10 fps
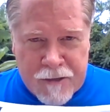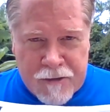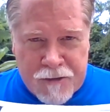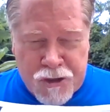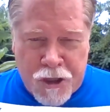
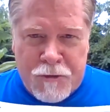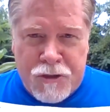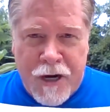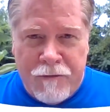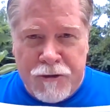germs
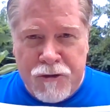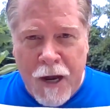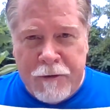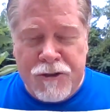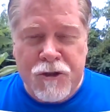travel in
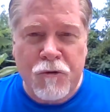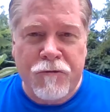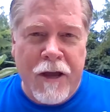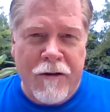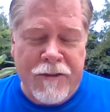droplets. So
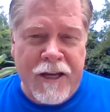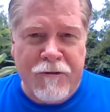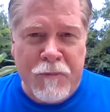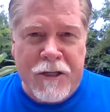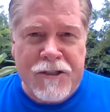I think
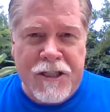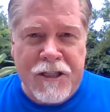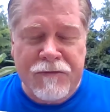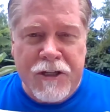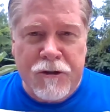everybody's seen
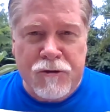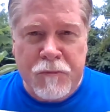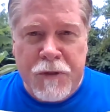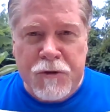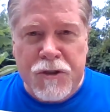the videos when
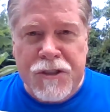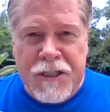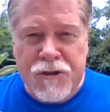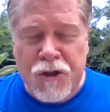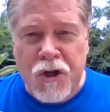people
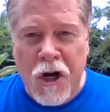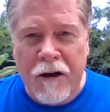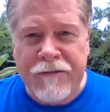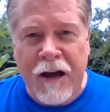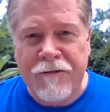sneeze or
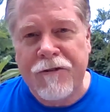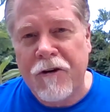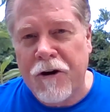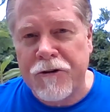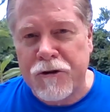cough, how
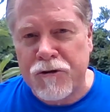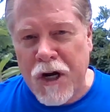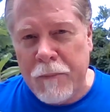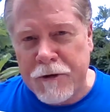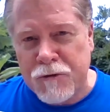far their
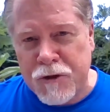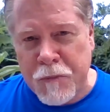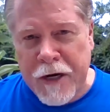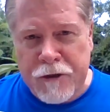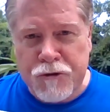droplets will
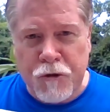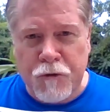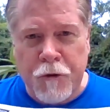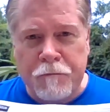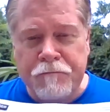spread into a
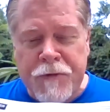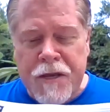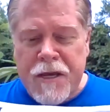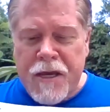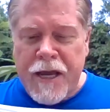room.
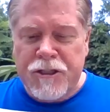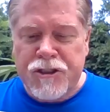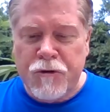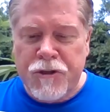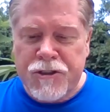And
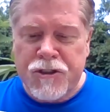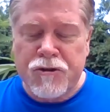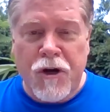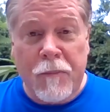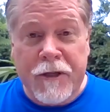so this is a
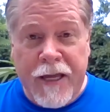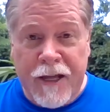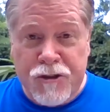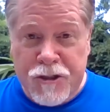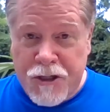droplet
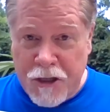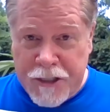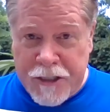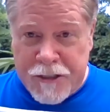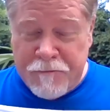catcher is all it
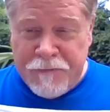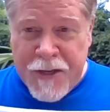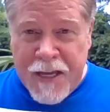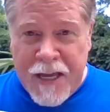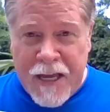is.
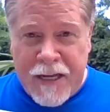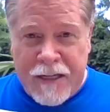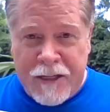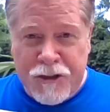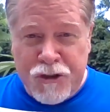And
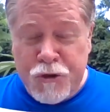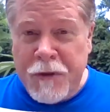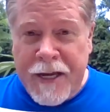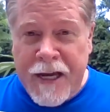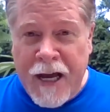
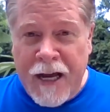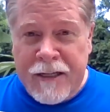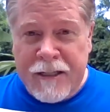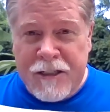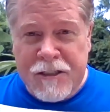2-ply
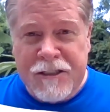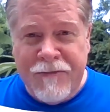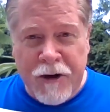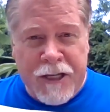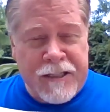cotton that's
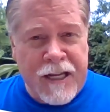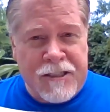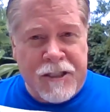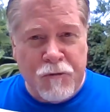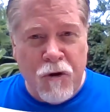very
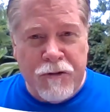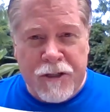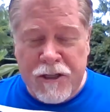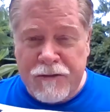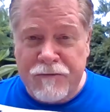densely woven
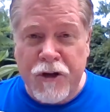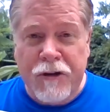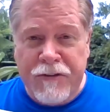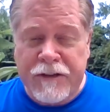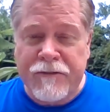does a very
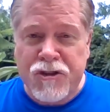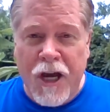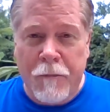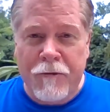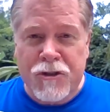effective
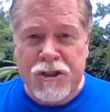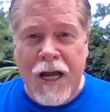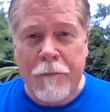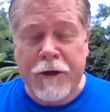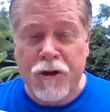job of
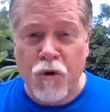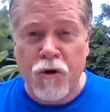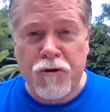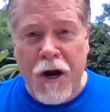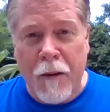stopping your
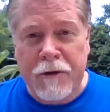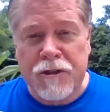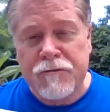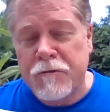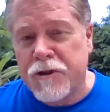droplets
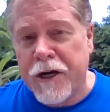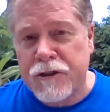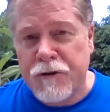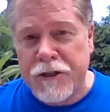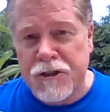from
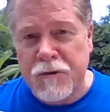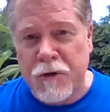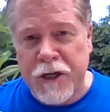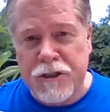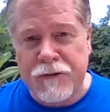transferring to someone
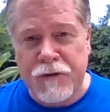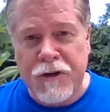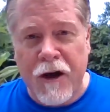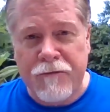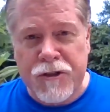else if you
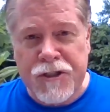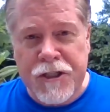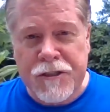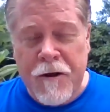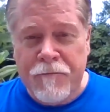cough or
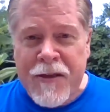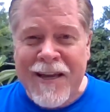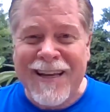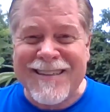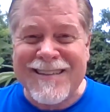sneeze,
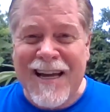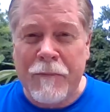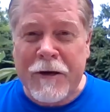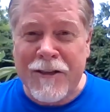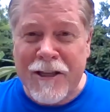and
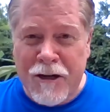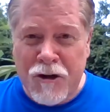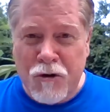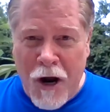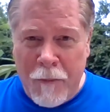stopping their
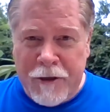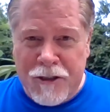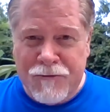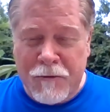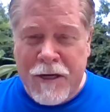droplets
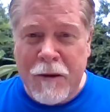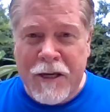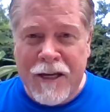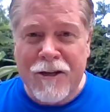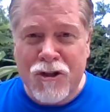from
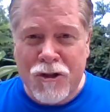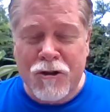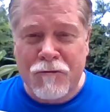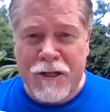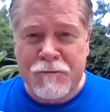coming into your
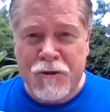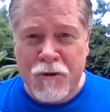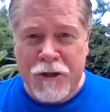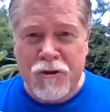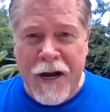
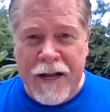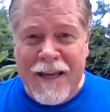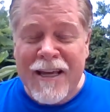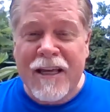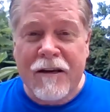respiratory tract
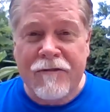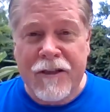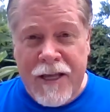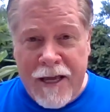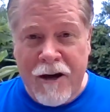if
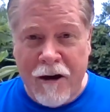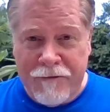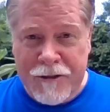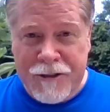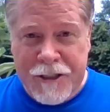they cough
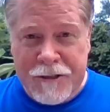or sneeze.